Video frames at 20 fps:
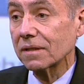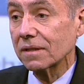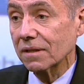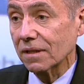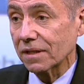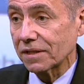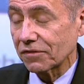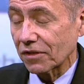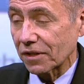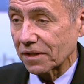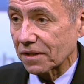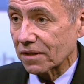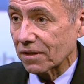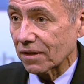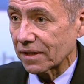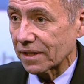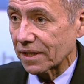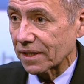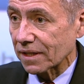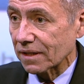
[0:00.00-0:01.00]
Cleveland
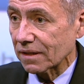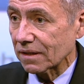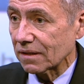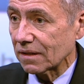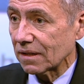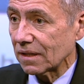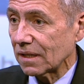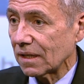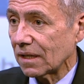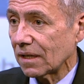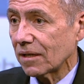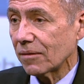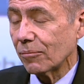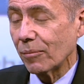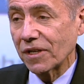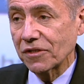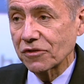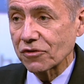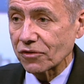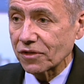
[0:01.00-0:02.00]
Clinic,
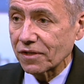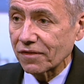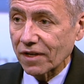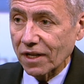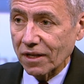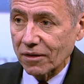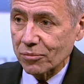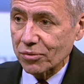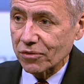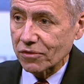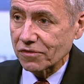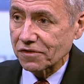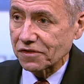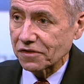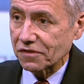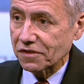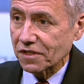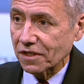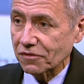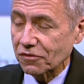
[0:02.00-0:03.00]
major developers
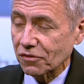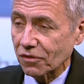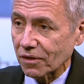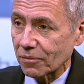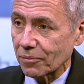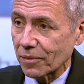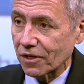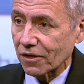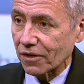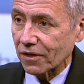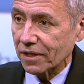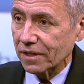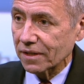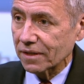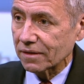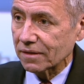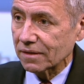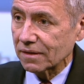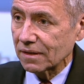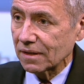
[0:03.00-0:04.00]
in Central
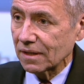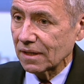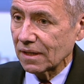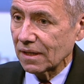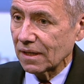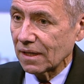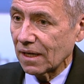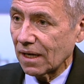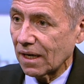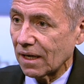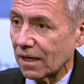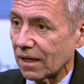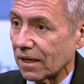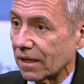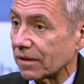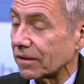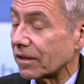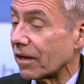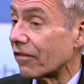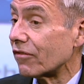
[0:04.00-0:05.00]
America,
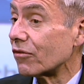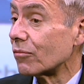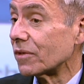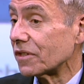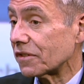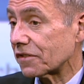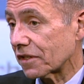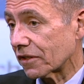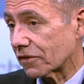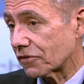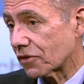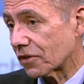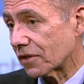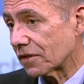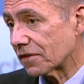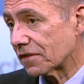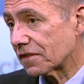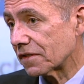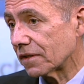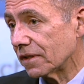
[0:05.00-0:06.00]
governments such
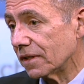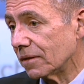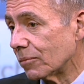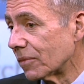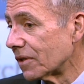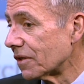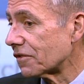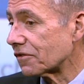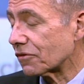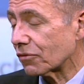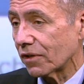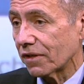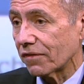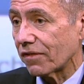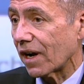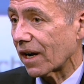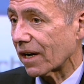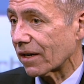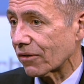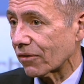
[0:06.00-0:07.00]
as the Ministry of
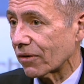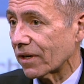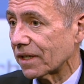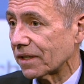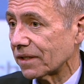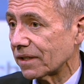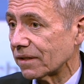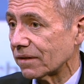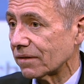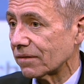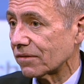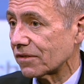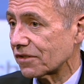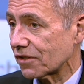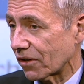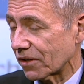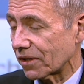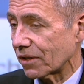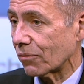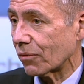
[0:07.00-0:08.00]
Higher Ed in
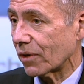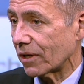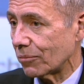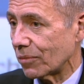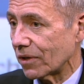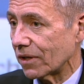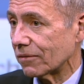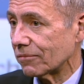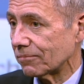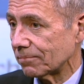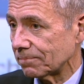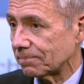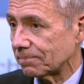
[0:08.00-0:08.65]
Saudi Arabia.